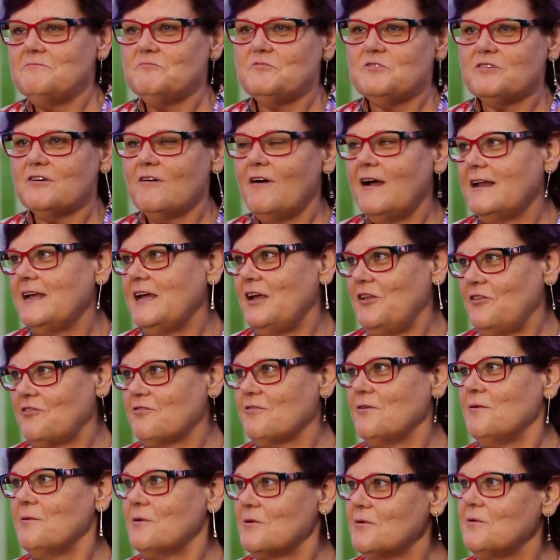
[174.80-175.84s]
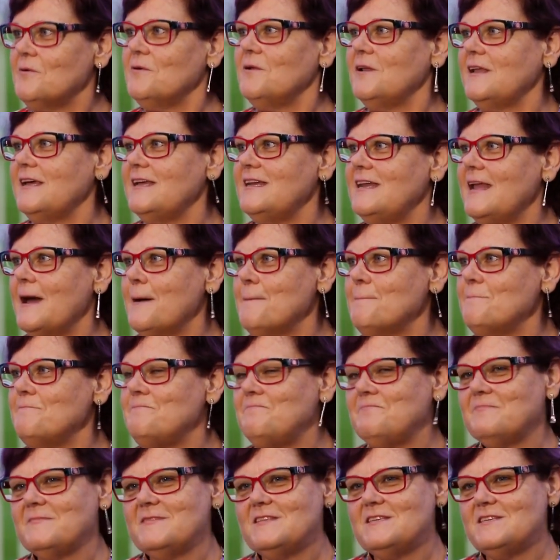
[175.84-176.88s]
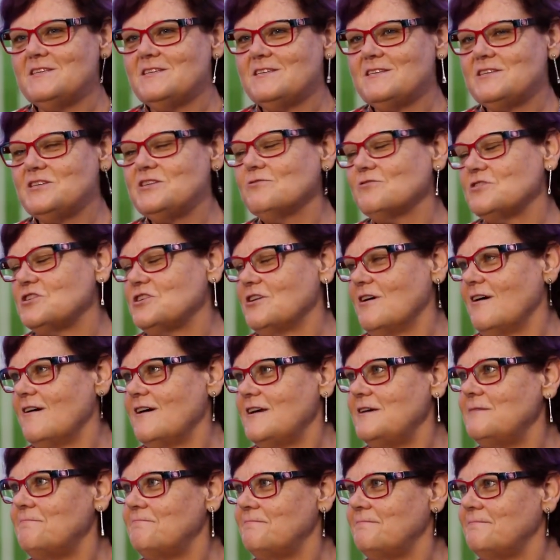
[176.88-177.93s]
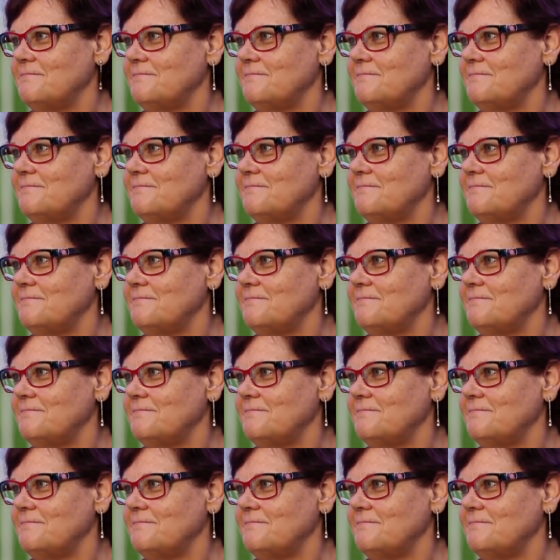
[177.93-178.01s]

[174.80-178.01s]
try and get through it all, and she'll shine.